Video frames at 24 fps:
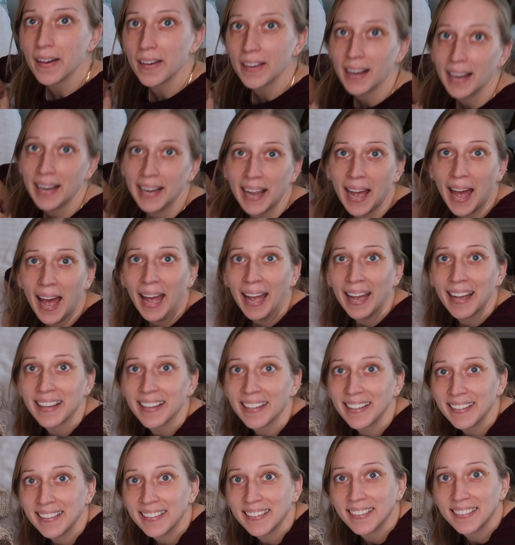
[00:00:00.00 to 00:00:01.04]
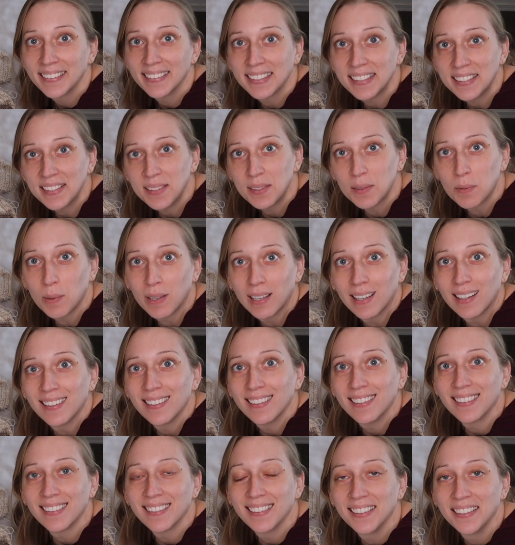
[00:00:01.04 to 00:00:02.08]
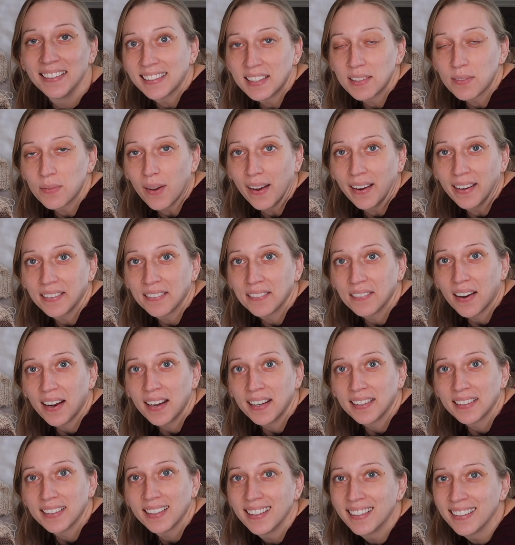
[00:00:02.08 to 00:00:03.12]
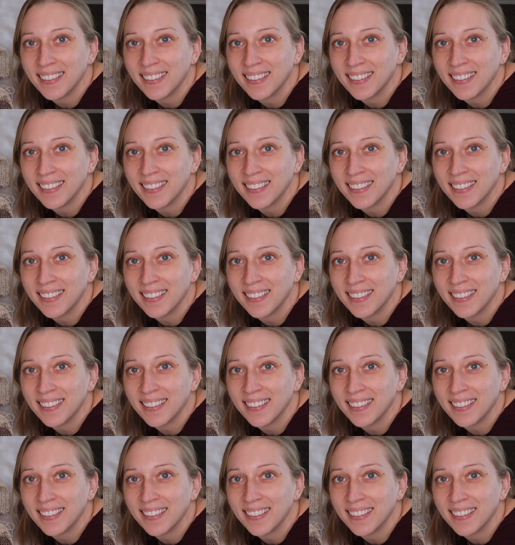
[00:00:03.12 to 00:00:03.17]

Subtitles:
Okay, hi. This is weird. It's fine, right?